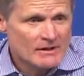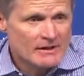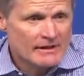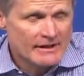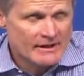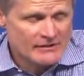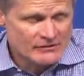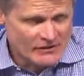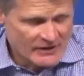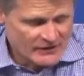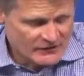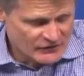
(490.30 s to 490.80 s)

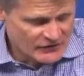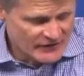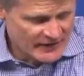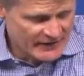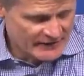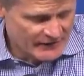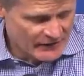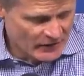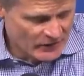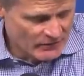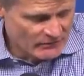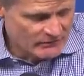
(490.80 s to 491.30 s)
as I
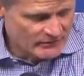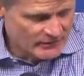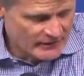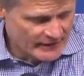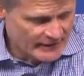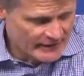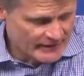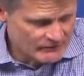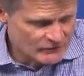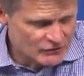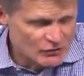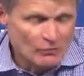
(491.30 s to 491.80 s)
said, though,
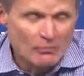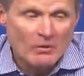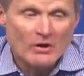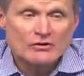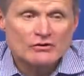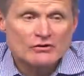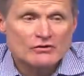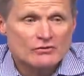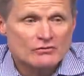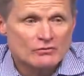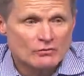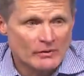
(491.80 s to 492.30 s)
uh, too
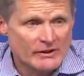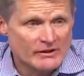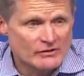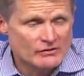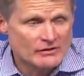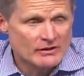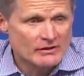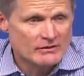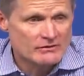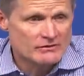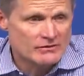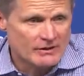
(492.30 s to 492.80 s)
much
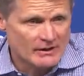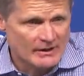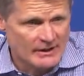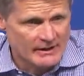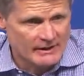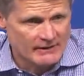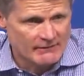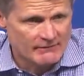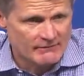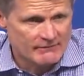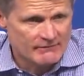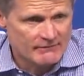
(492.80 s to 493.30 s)
reaching
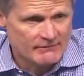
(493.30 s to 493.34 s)
tonight,